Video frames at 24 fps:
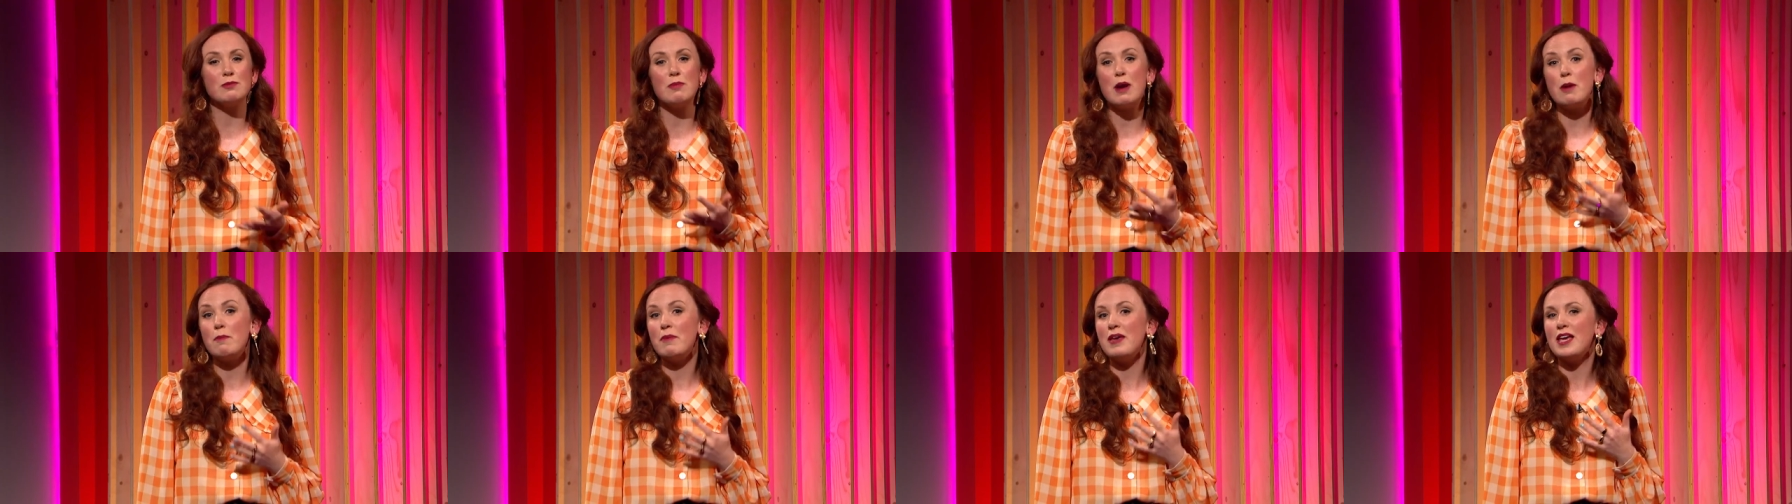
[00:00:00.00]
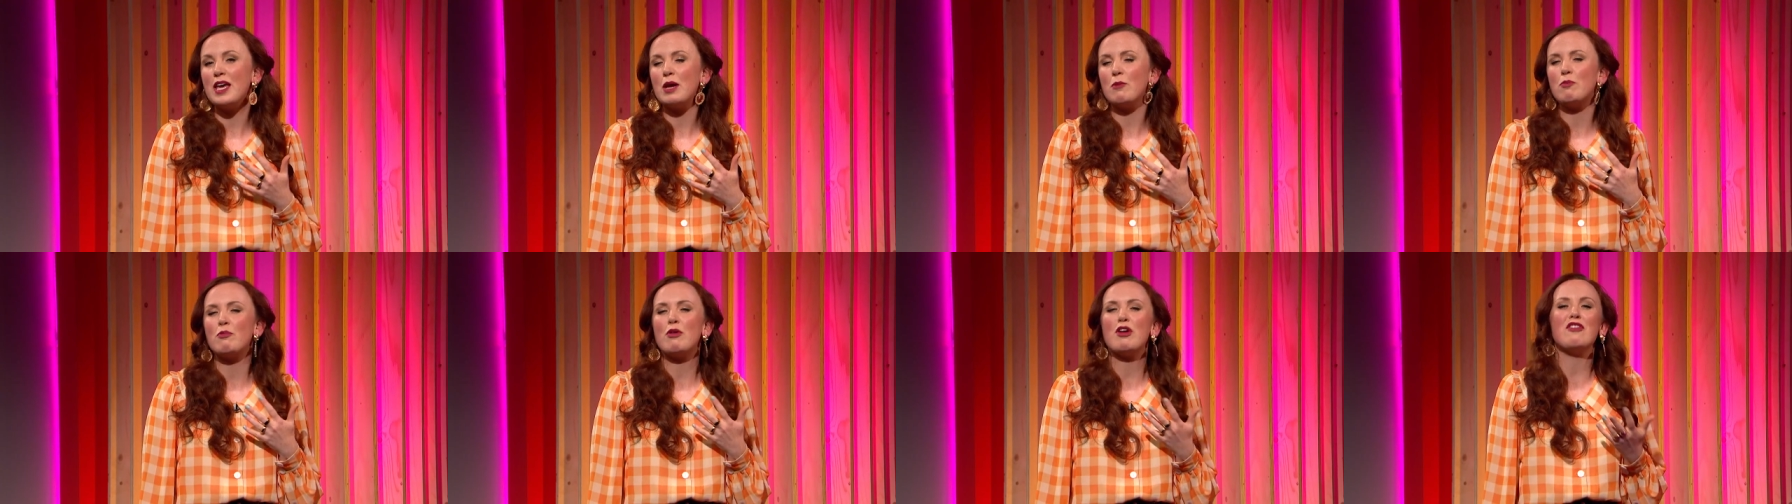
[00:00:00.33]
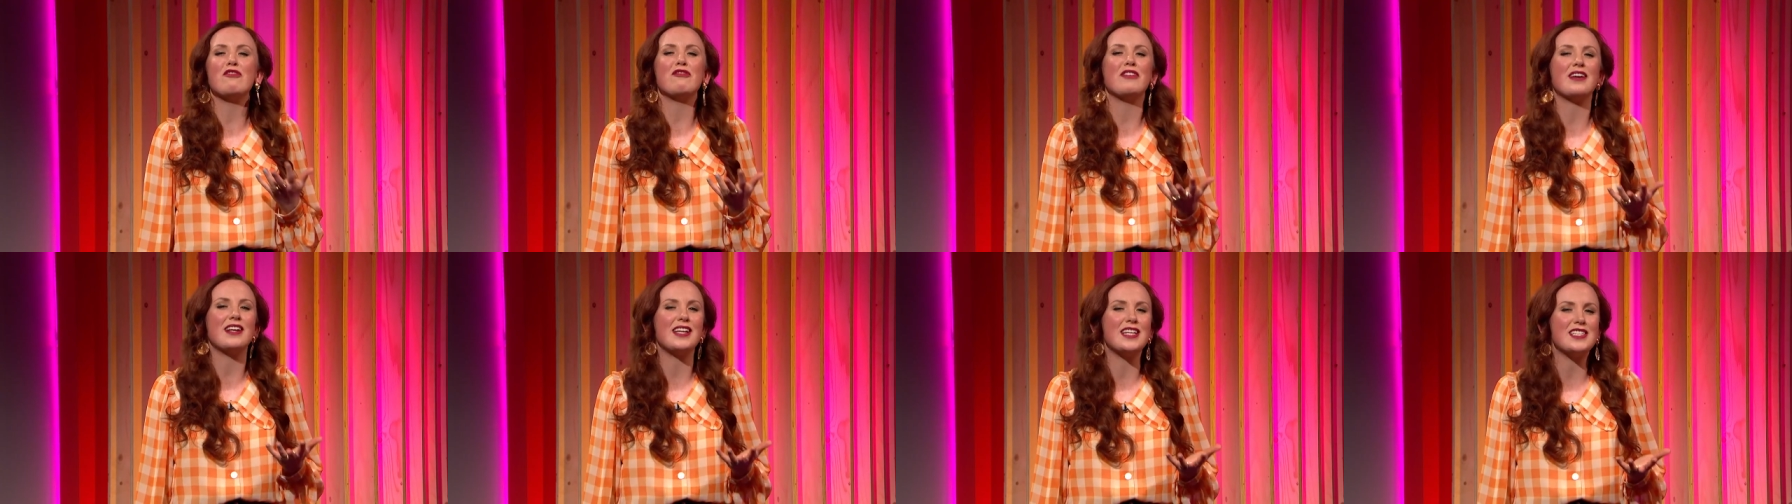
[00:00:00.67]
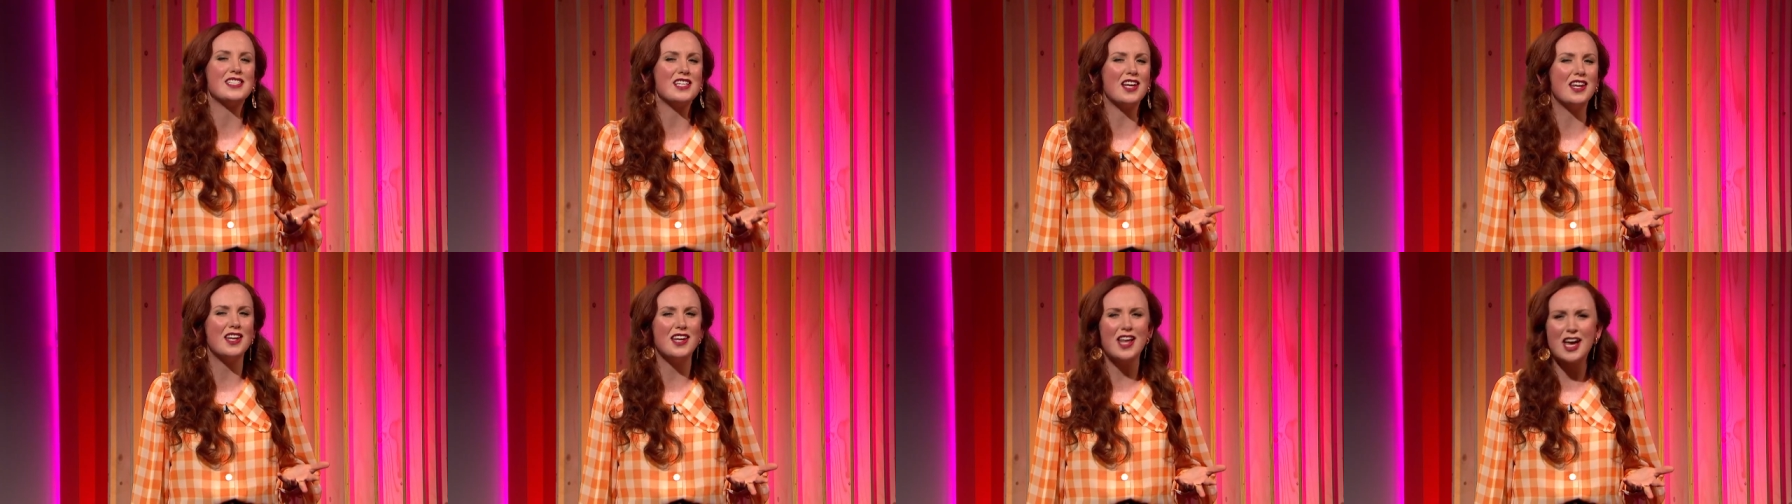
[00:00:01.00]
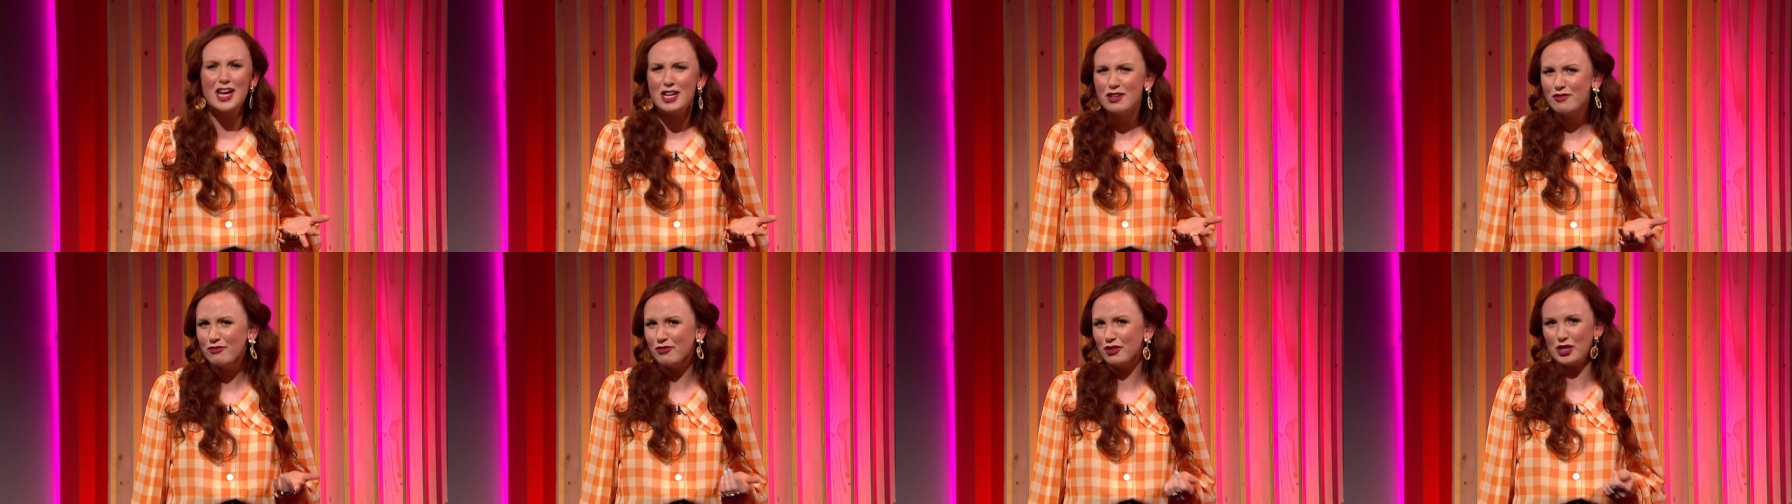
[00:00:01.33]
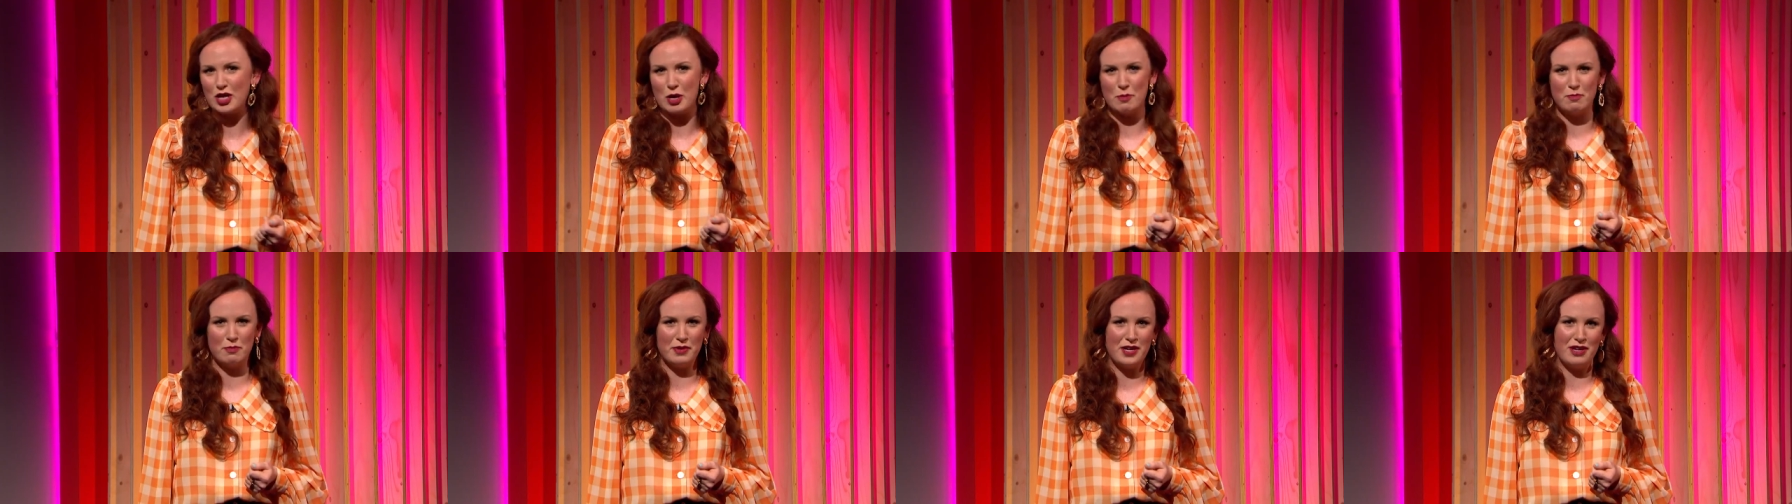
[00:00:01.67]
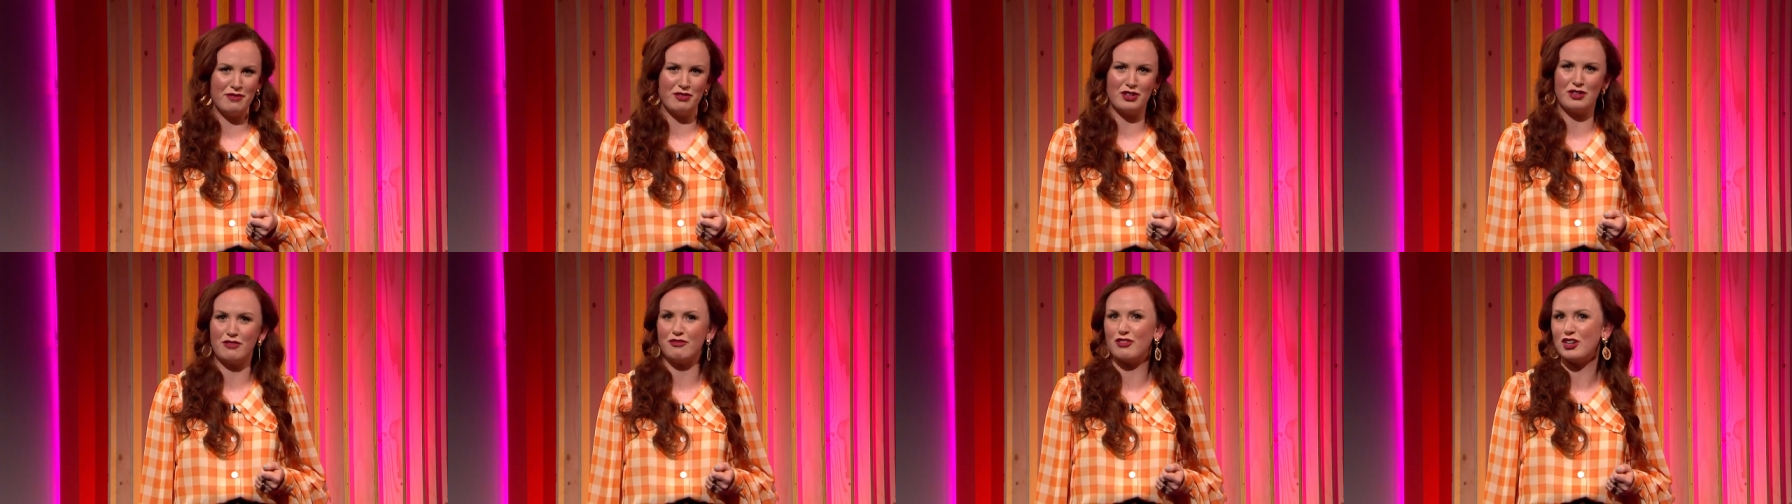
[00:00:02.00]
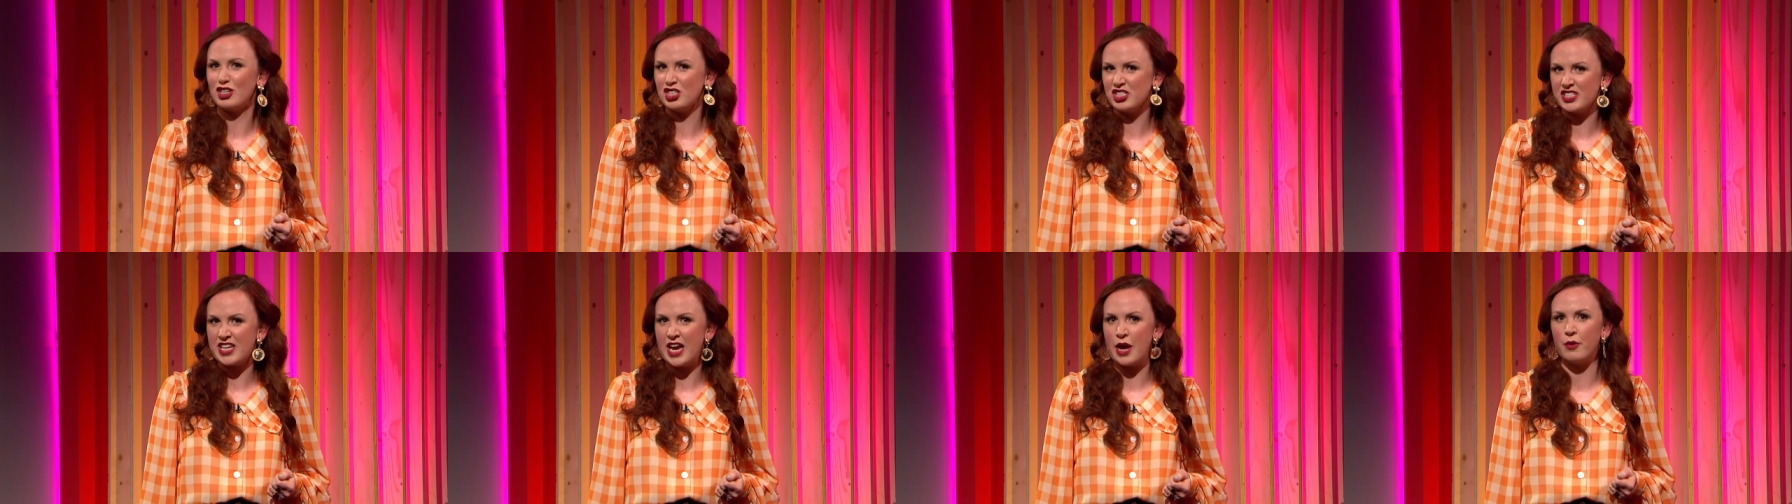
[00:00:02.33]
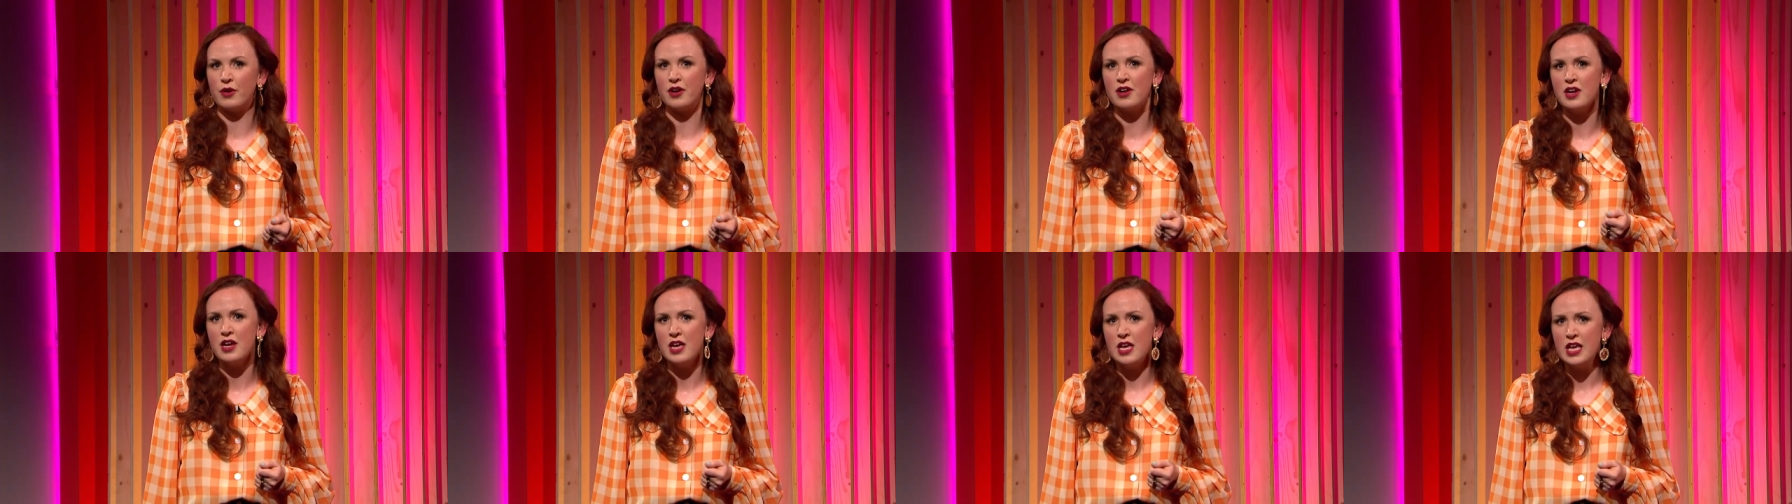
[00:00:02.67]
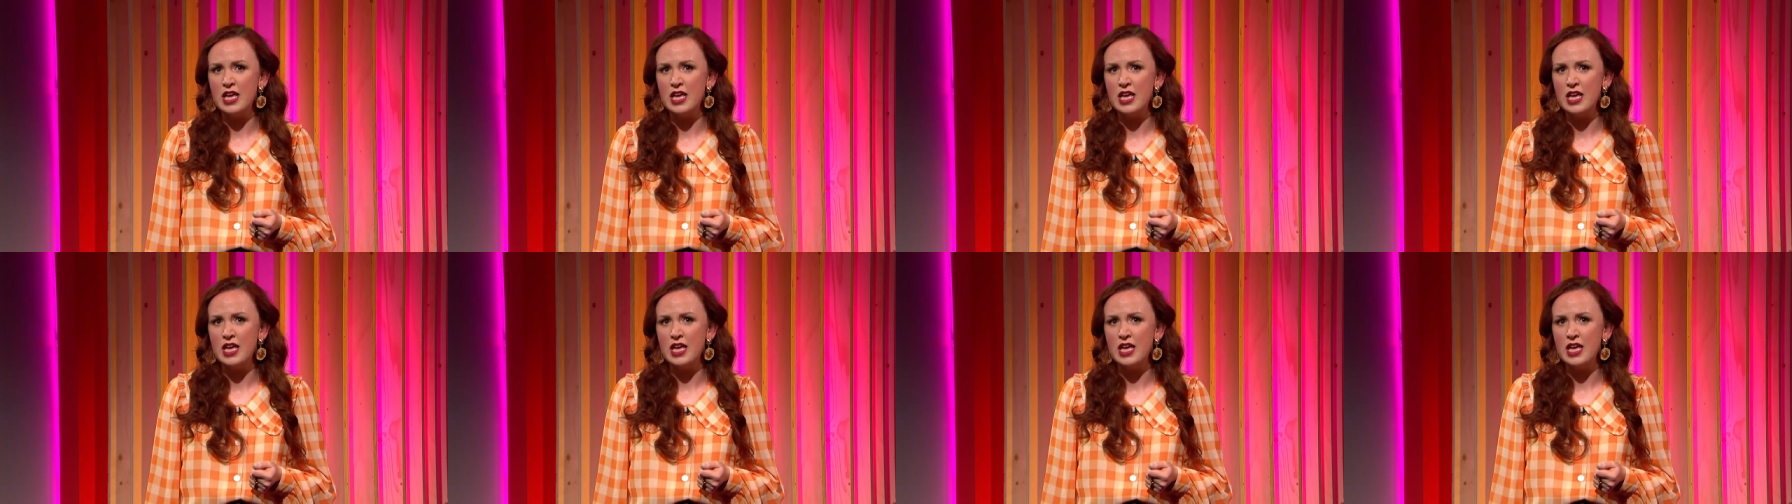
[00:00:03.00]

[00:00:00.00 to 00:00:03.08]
by being perfectly delightful company for the first hour,